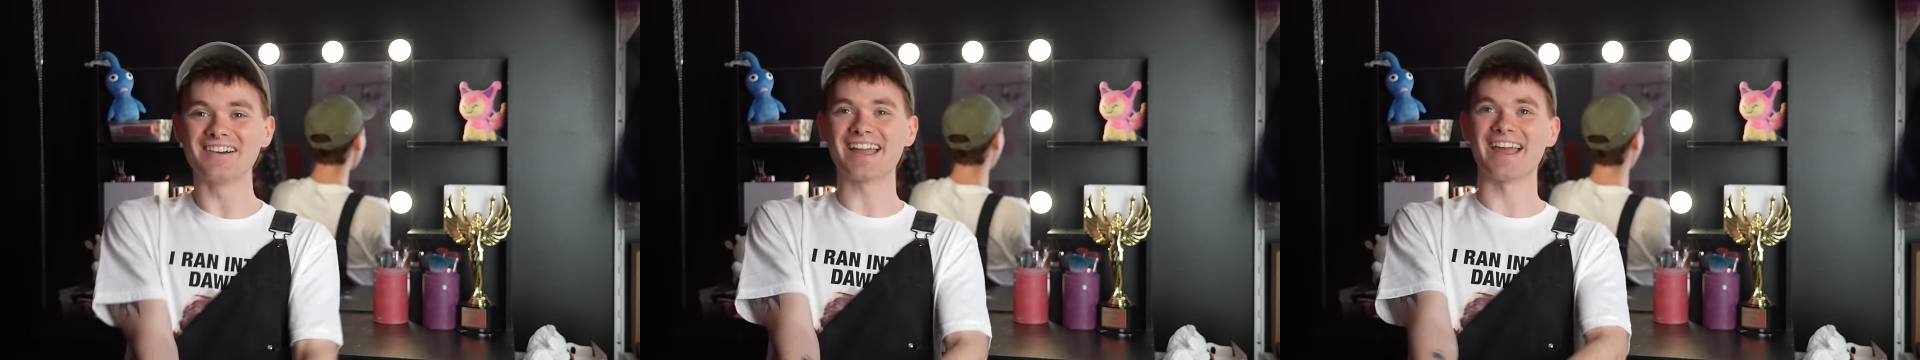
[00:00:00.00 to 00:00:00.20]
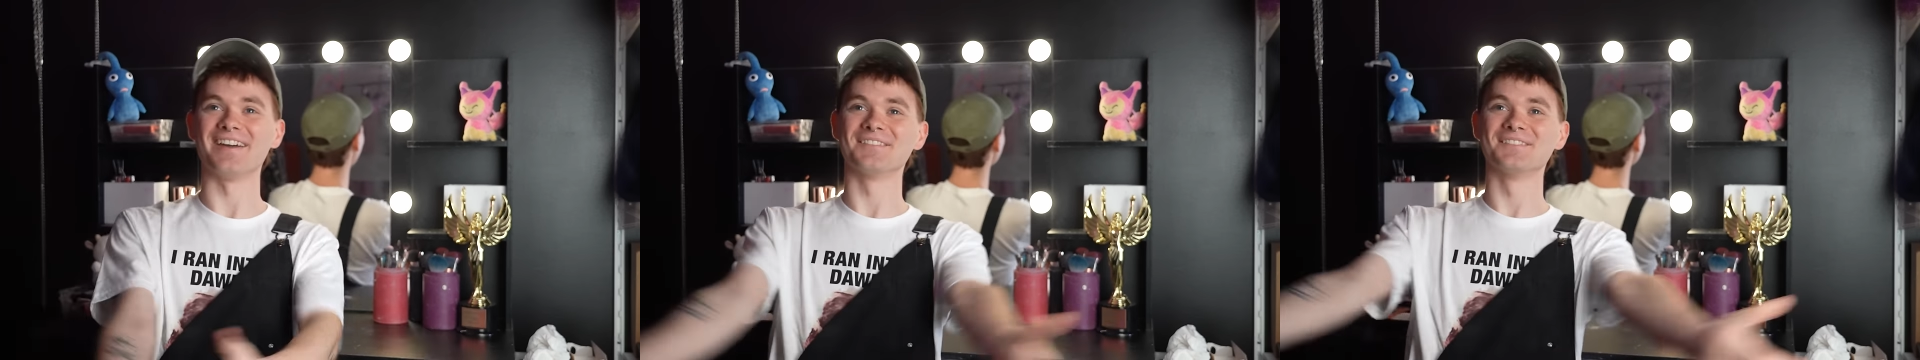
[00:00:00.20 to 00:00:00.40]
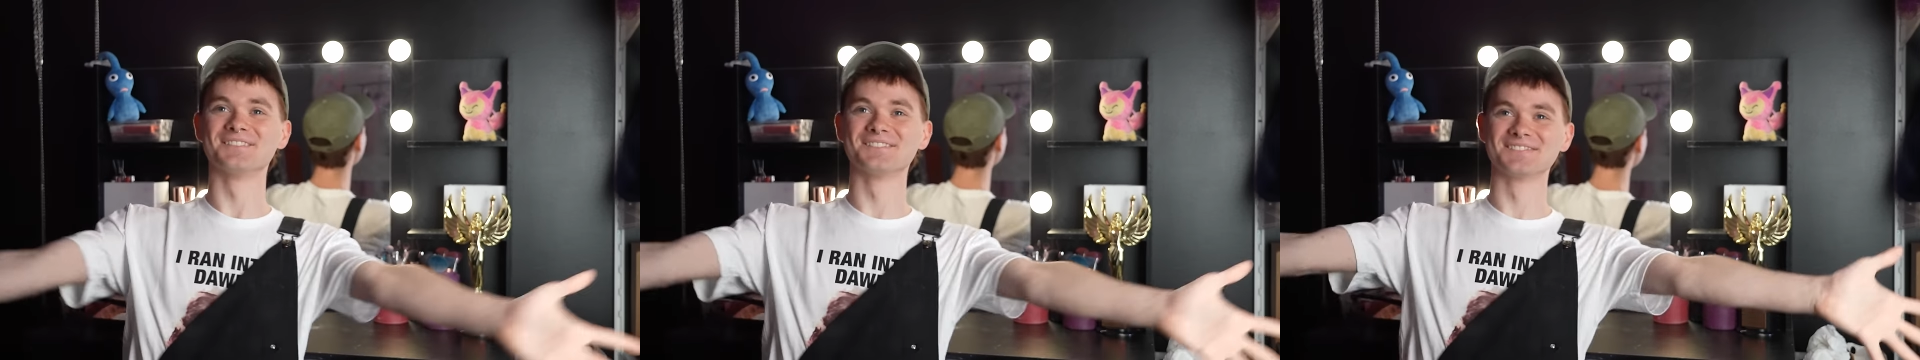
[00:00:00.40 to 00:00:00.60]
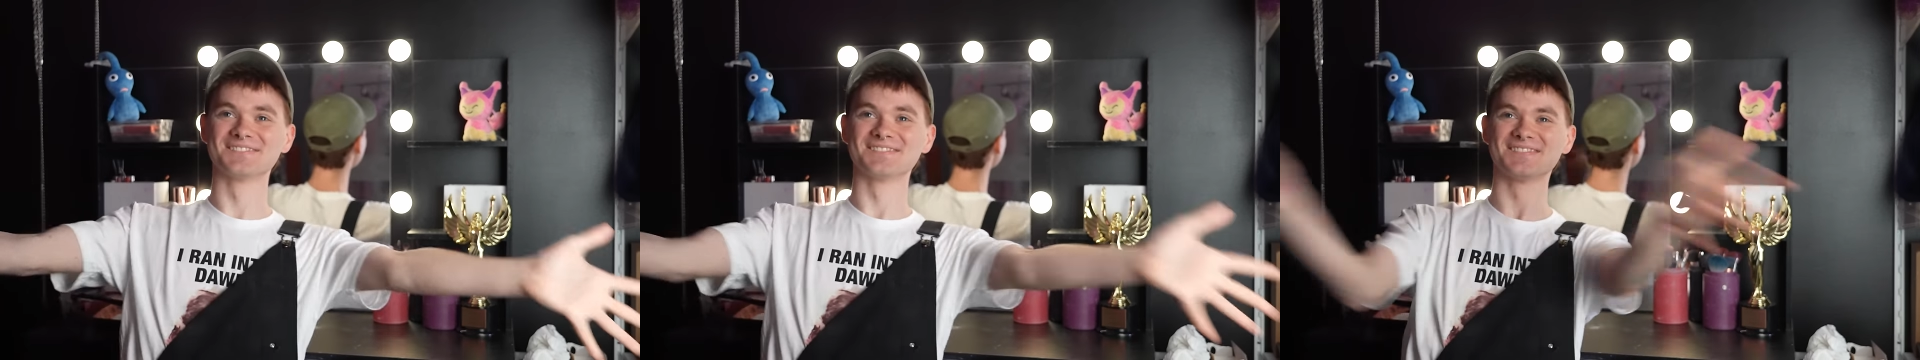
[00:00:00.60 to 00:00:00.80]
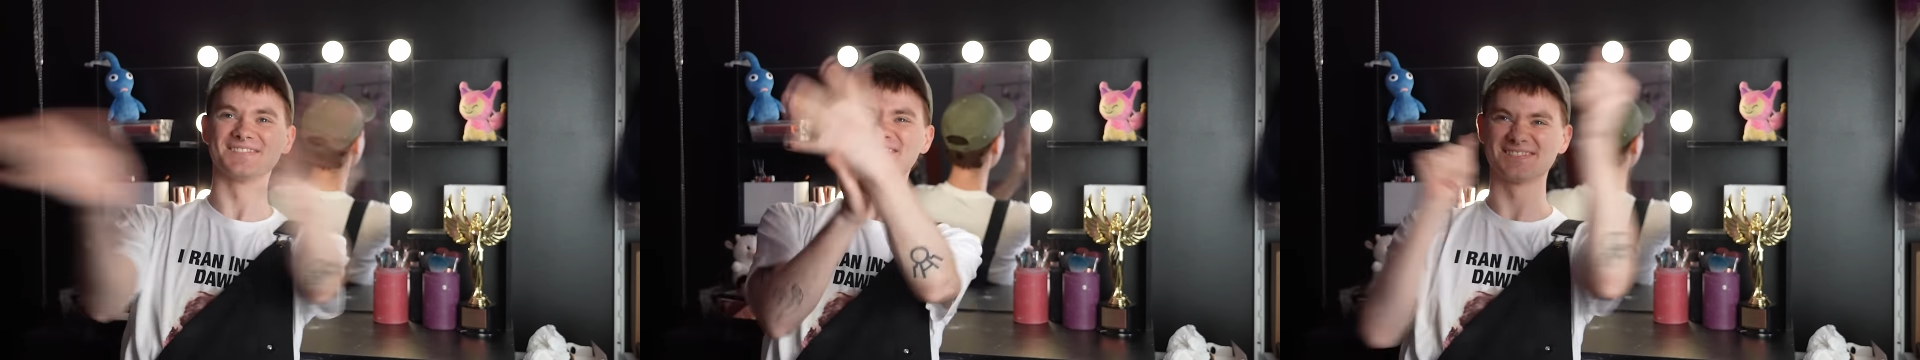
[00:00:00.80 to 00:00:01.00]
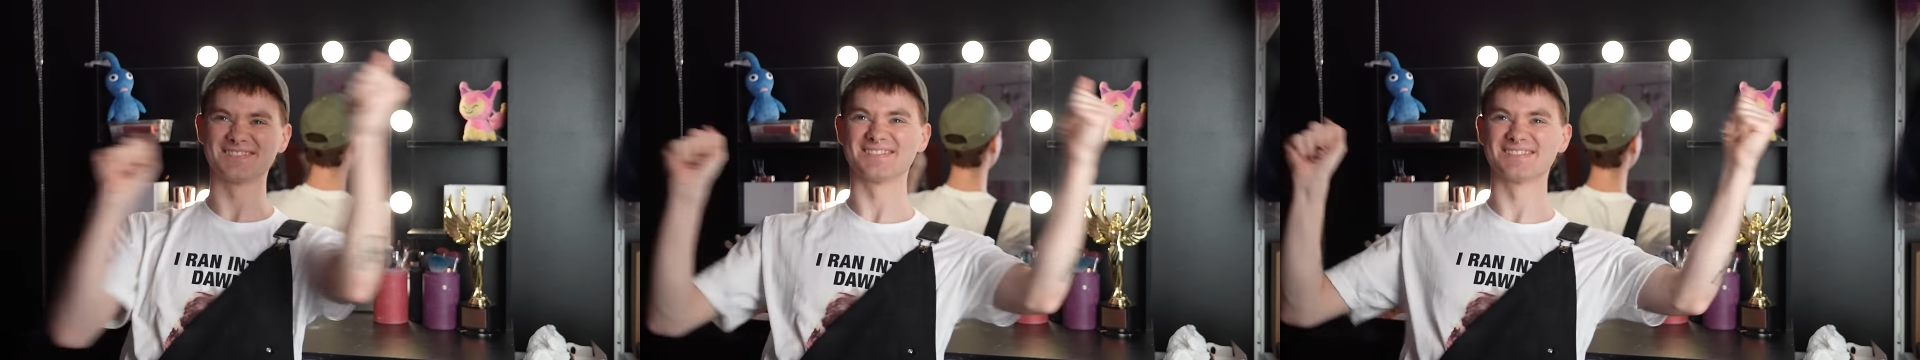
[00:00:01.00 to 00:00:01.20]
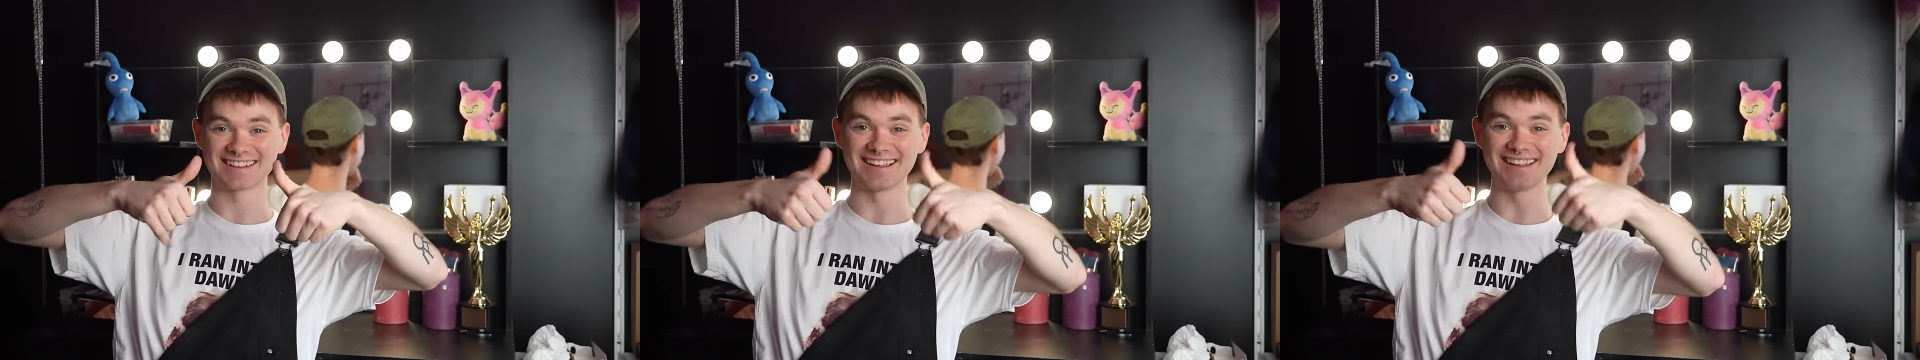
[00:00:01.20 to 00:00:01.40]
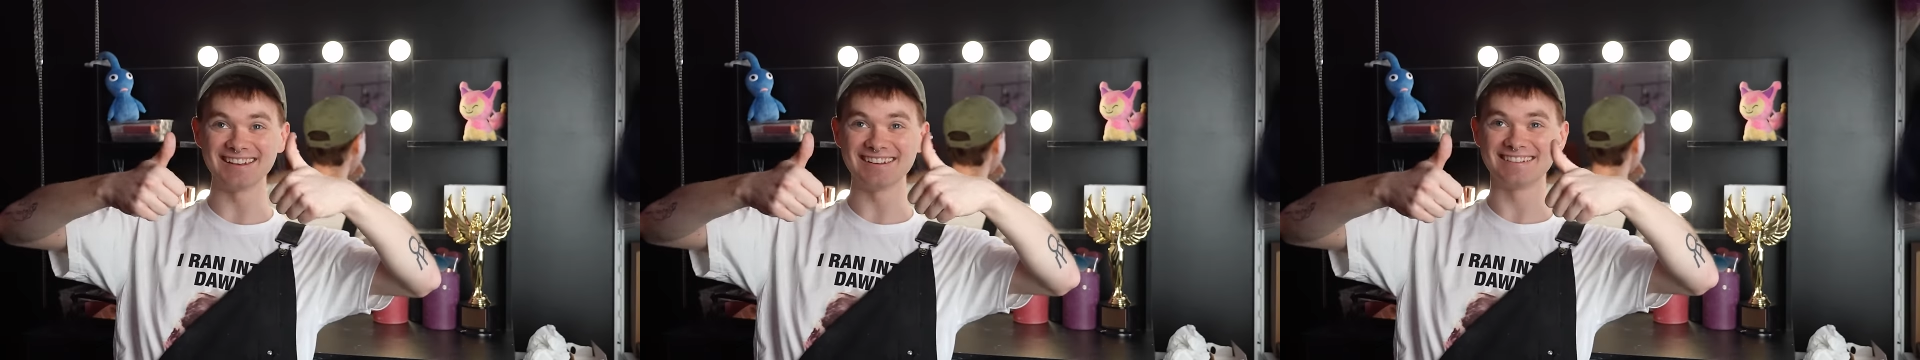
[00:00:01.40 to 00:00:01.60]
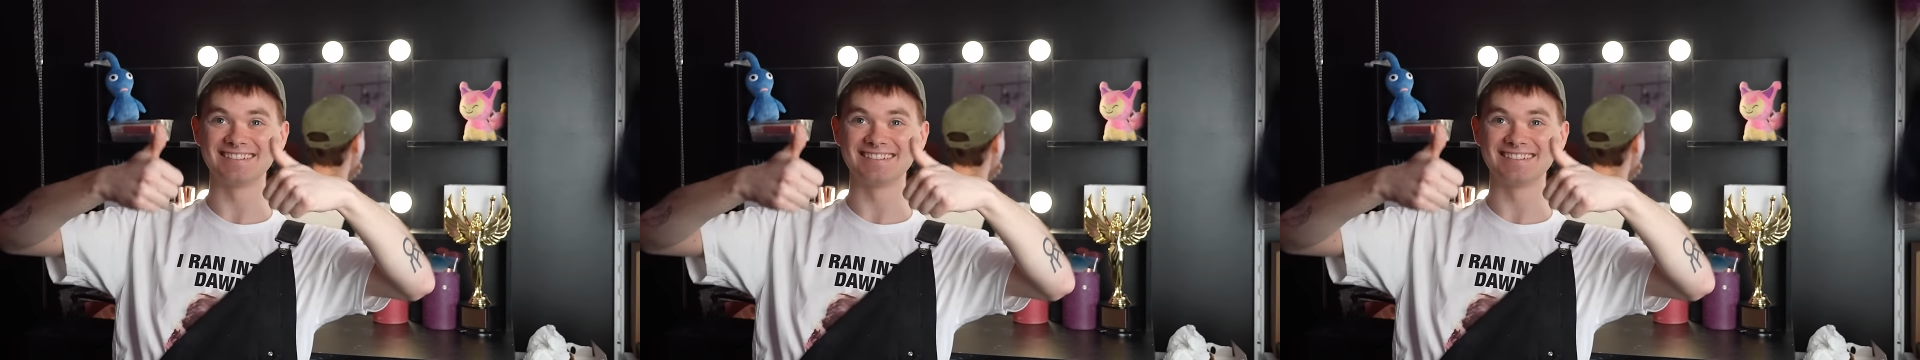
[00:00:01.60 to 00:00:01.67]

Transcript: Okay. Good?